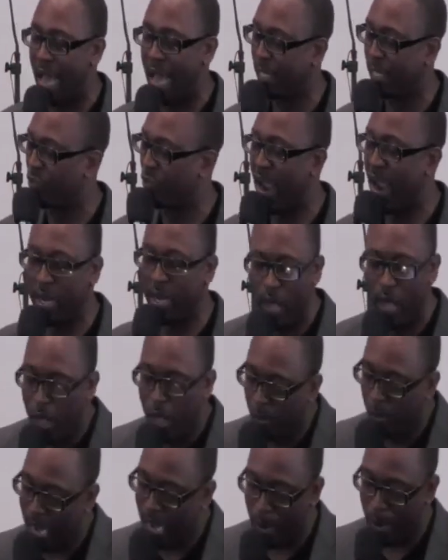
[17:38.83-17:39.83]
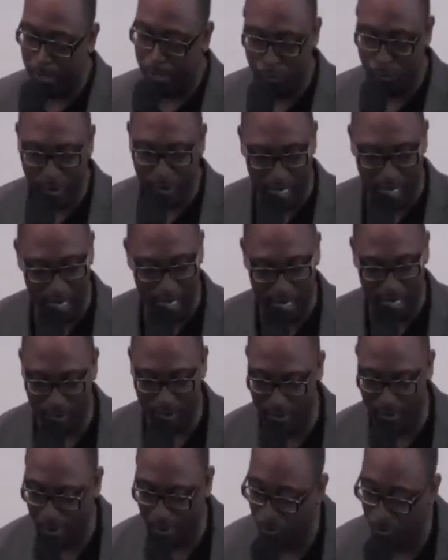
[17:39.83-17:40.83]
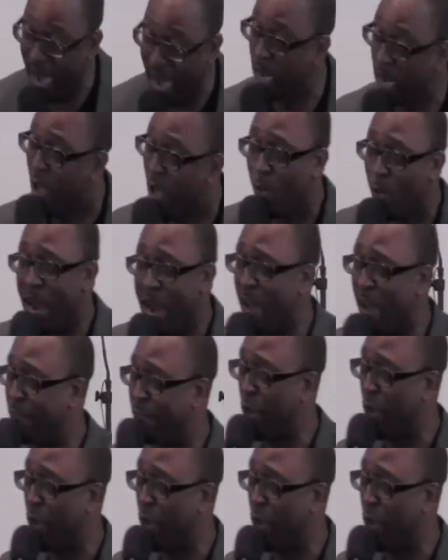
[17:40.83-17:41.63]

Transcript: right when I was ready to give up, right when I felt